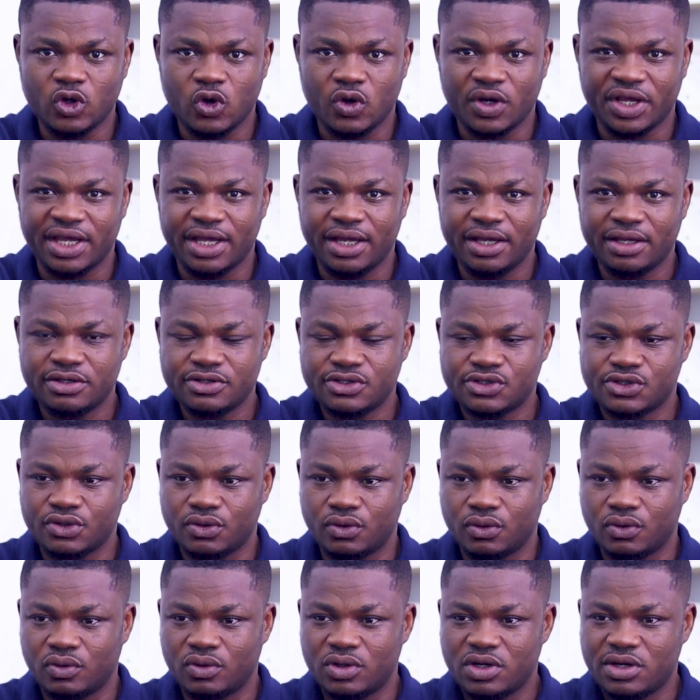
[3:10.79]
Okay,
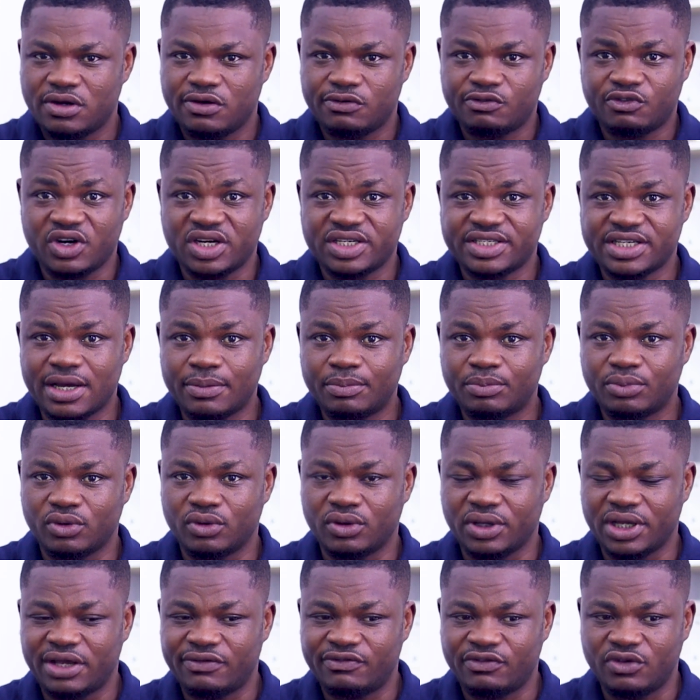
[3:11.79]
so for
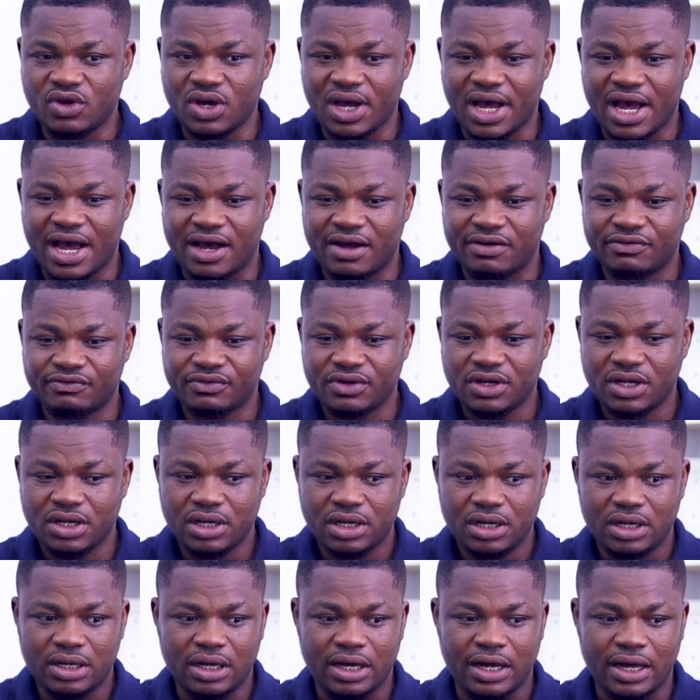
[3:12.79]
example, if you have
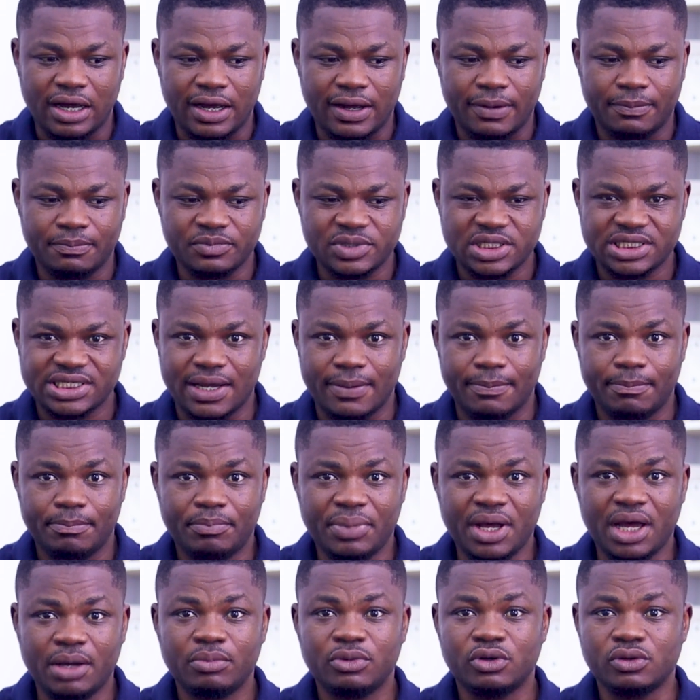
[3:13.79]

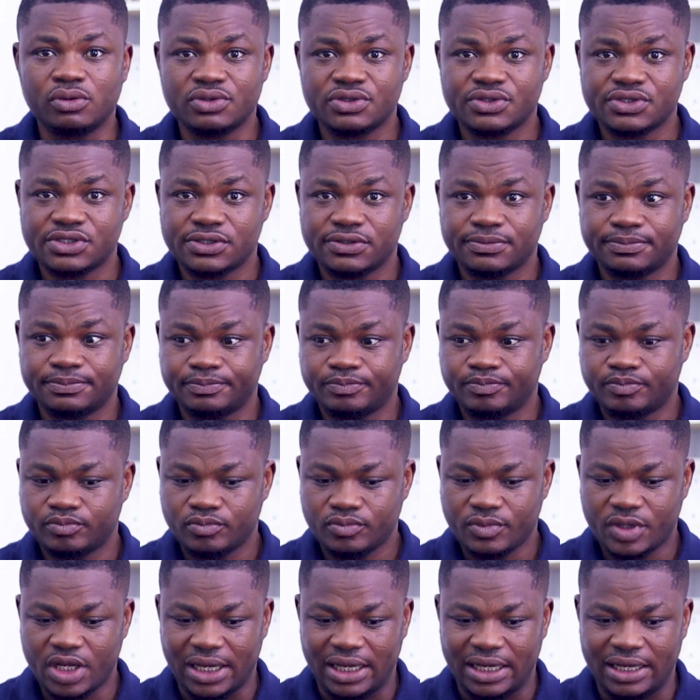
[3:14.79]
some pebbles
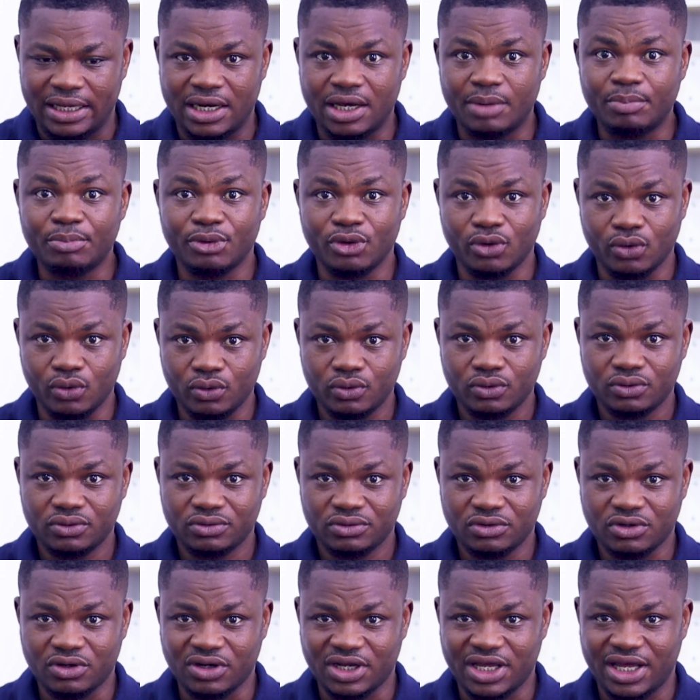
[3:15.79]
in a bowl,
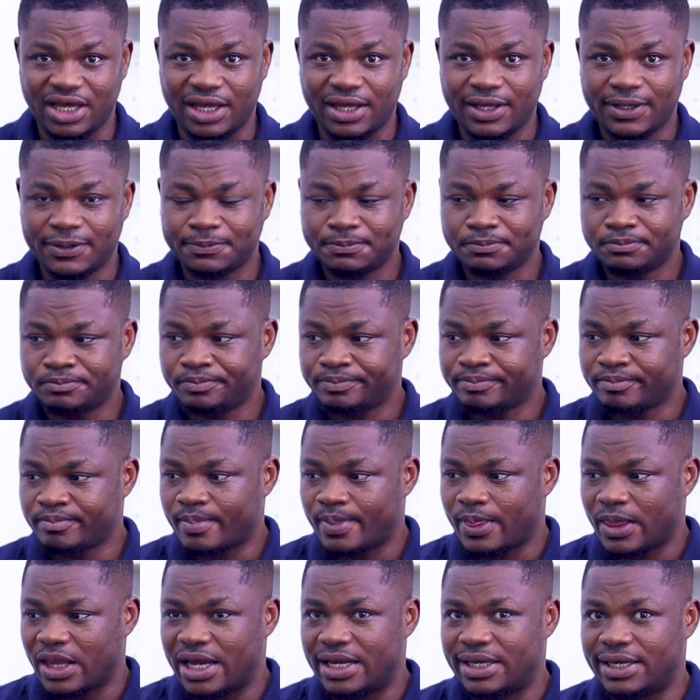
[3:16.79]
okay,
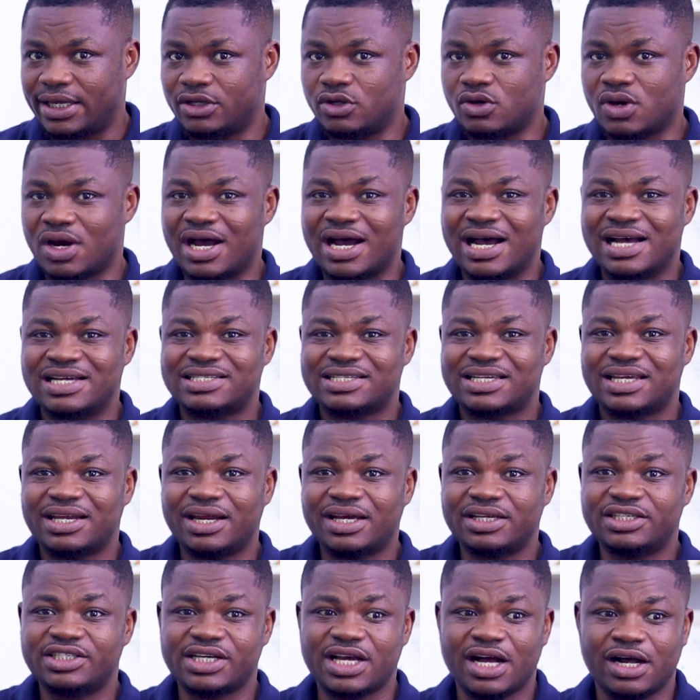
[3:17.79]
and then you are
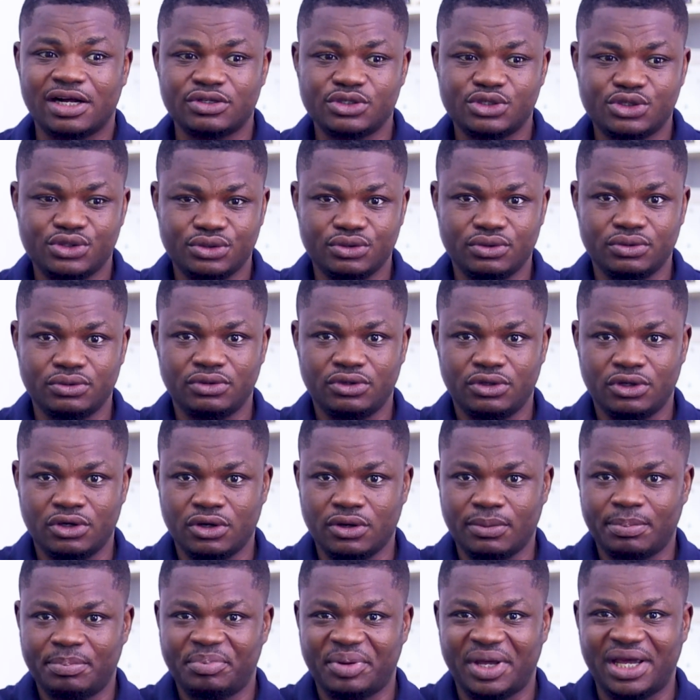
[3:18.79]
asking a child to,
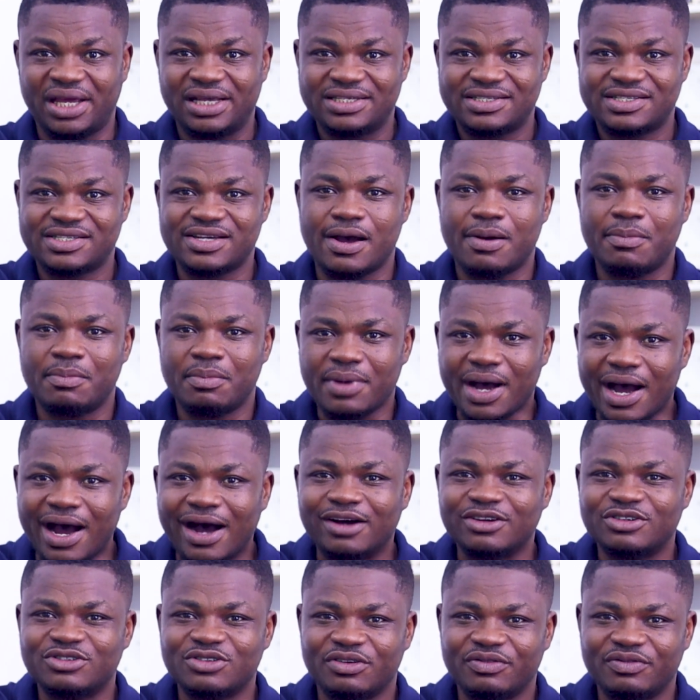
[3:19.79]
pick some
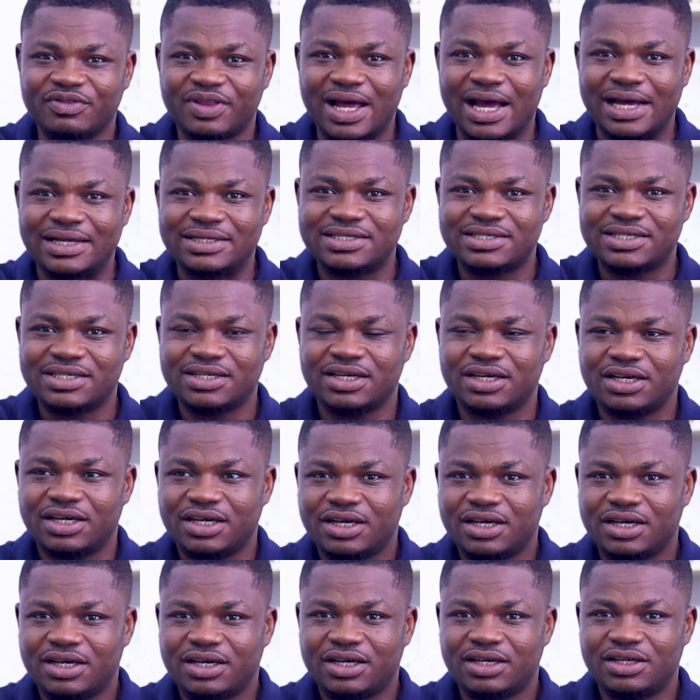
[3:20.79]
out of that,
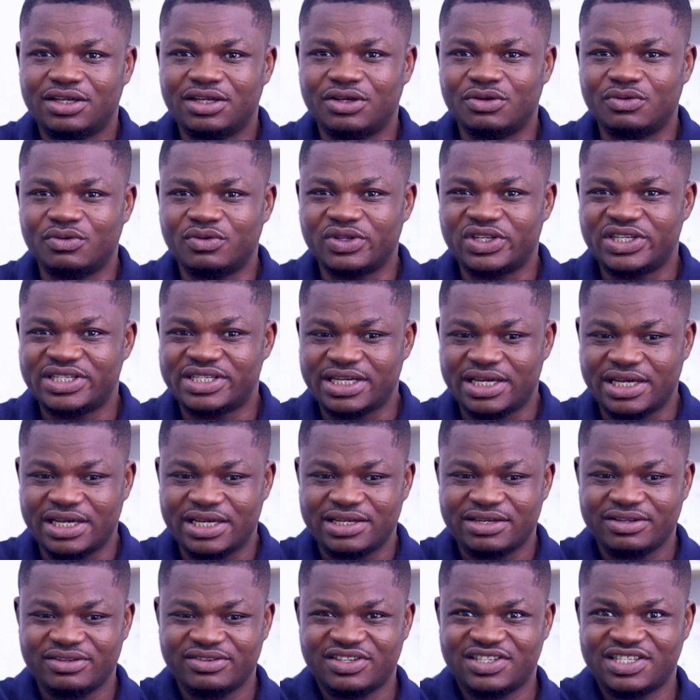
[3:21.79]
you would
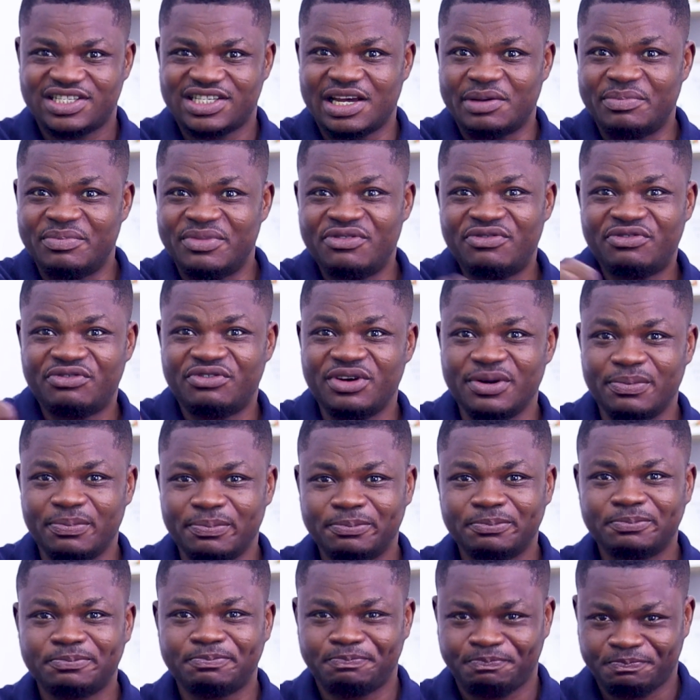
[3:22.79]
say
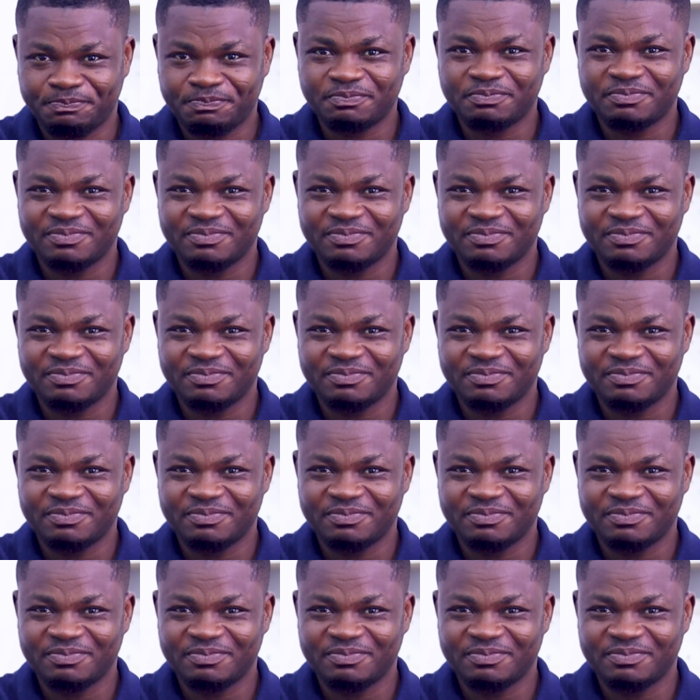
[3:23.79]
sebifrim.